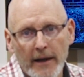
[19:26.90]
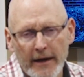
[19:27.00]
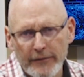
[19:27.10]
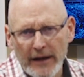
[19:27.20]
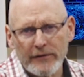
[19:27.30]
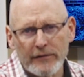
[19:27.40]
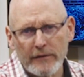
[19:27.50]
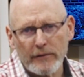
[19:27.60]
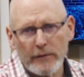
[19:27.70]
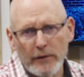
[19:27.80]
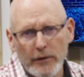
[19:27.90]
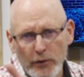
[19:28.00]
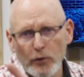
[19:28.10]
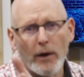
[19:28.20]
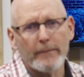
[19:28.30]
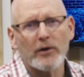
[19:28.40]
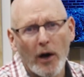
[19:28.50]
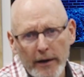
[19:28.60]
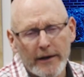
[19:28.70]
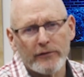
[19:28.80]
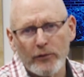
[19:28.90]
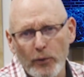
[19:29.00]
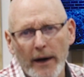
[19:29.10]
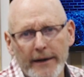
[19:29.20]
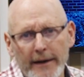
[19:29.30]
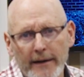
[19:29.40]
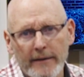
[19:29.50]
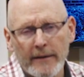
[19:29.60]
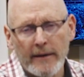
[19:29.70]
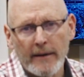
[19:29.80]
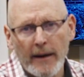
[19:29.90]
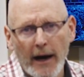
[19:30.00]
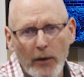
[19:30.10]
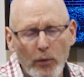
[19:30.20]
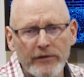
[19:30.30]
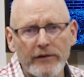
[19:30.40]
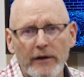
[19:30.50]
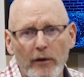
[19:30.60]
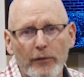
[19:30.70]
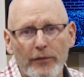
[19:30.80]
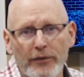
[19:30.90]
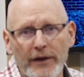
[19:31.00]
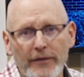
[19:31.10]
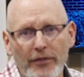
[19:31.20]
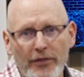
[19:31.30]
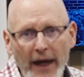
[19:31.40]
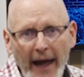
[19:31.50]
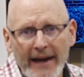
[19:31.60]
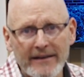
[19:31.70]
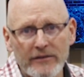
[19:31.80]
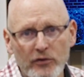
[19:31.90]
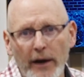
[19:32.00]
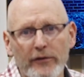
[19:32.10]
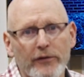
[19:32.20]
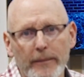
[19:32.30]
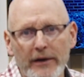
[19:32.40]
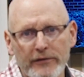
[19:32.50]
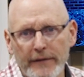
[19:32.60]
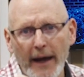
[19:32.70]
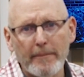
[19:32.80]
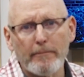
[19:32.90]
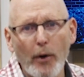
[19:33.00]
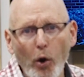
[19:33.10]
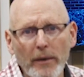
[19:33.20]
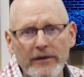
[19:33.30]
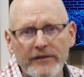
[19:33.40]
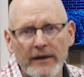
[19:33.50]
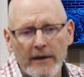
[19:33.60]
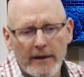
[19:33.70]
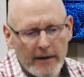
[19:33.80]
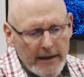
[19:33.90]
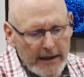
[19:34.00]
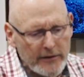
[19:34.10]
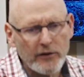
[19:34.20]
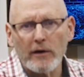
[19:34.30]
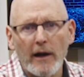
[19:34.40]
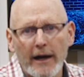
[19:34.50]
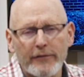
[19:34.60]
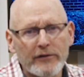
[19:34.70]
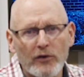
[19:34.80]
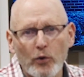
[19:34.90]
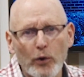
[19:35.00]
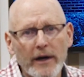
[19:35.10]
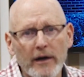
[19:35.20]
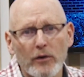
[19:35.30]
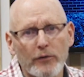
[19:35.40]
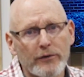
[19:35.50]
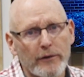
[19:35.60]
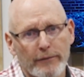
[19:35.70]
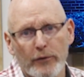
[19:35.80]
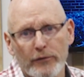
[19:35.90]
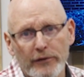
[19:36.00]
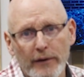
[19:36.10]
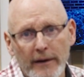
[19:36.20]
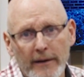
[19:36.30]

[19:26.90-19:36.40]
And if that's you I'm talking to right now, I want you to know that that transformation, that moment in your life is critical to your future.